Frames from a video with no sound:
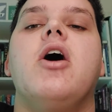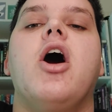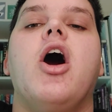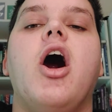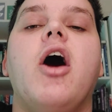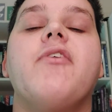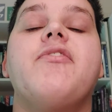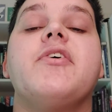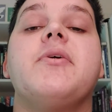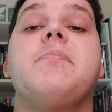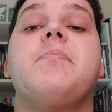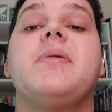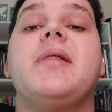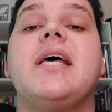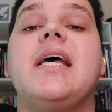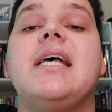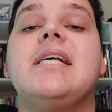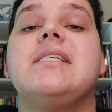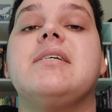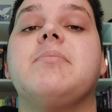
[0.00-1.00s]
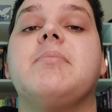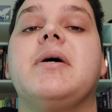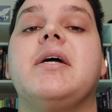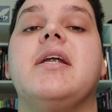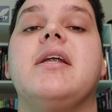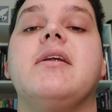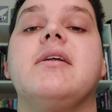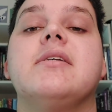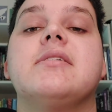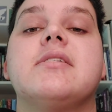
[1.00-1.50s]
often pleasing but
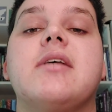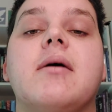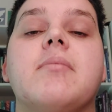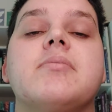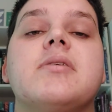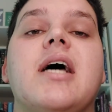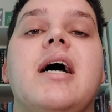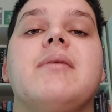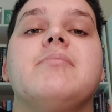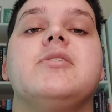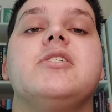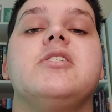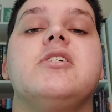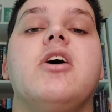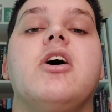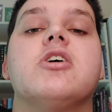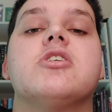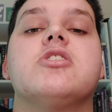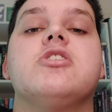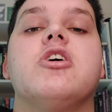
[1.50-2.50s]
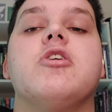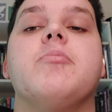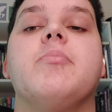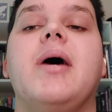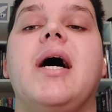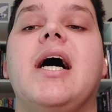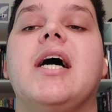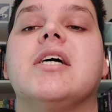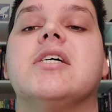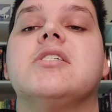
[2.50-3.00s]
sometimes not so
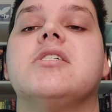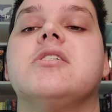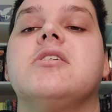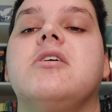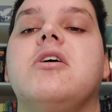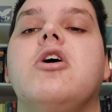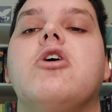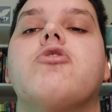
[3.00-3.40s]
much.